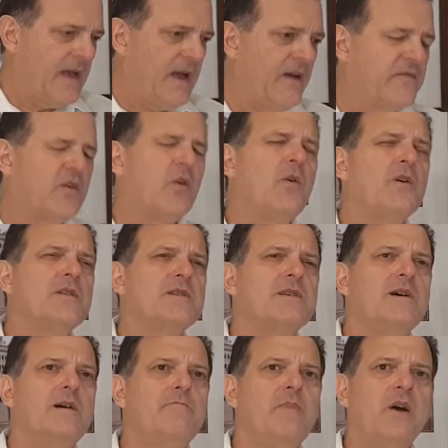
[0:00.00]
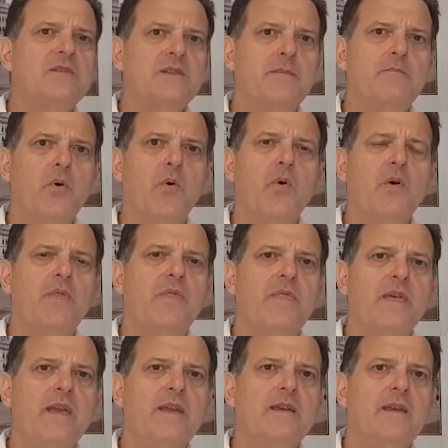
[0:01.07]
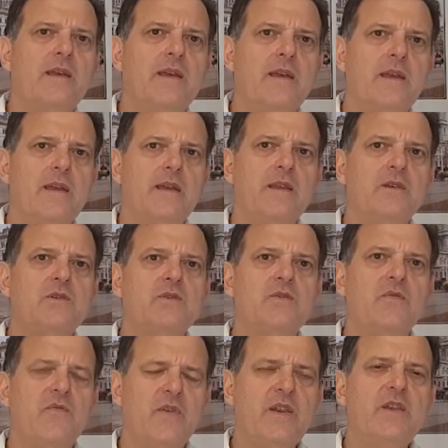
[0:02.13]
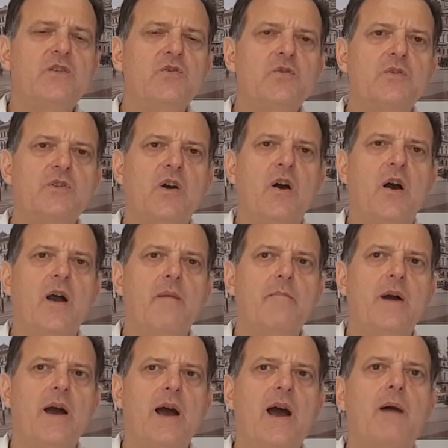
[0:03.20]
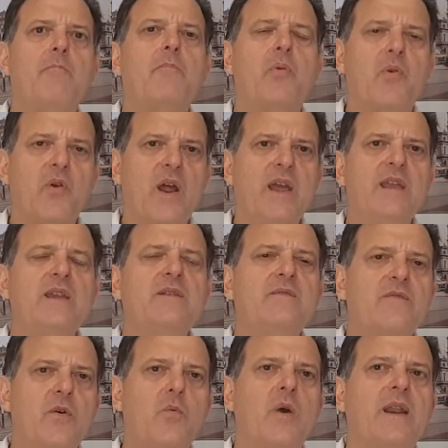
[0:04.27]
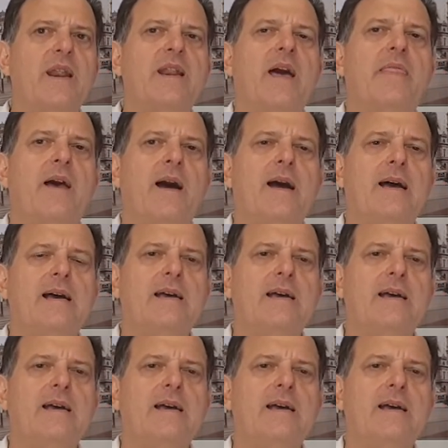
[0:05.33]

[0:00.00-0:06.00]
Of course, the most important thing is to finish your time praying for one another.